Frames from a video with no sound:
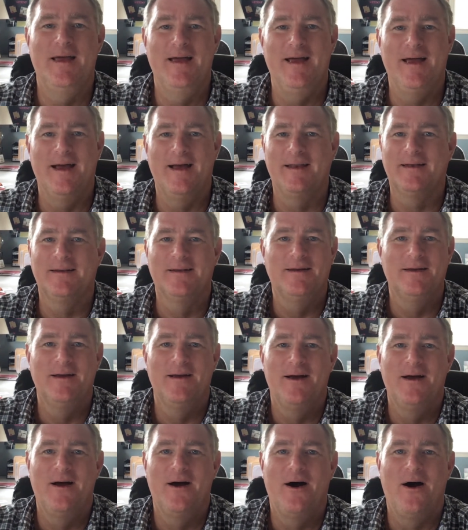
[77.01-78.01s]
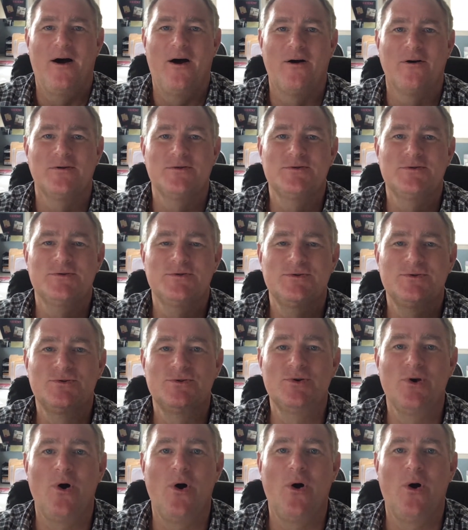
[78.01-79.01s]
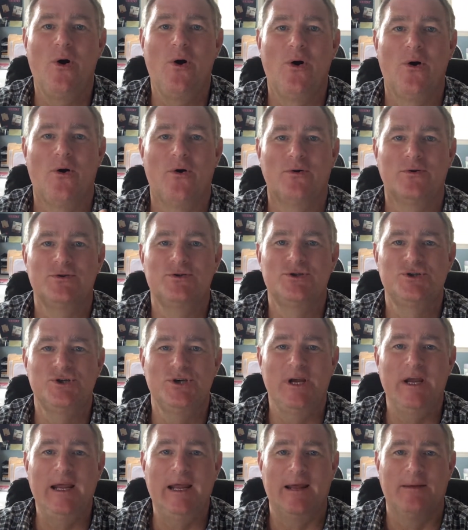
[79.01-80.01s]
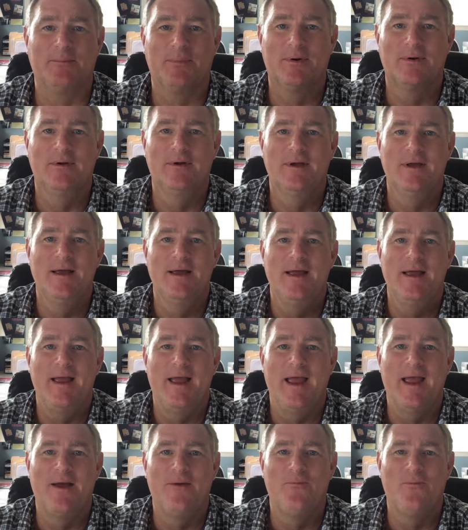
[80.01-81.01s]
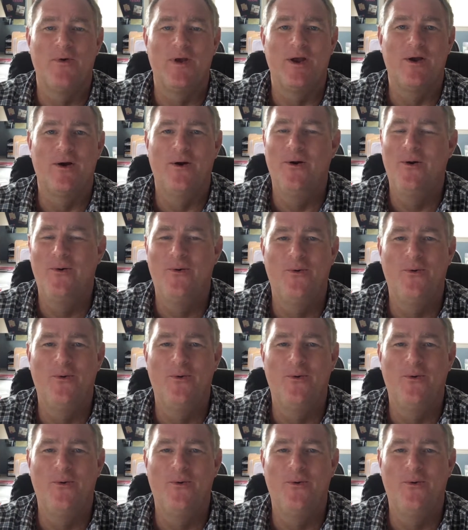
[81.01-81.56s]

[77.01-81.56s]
that are so cheap, and we go,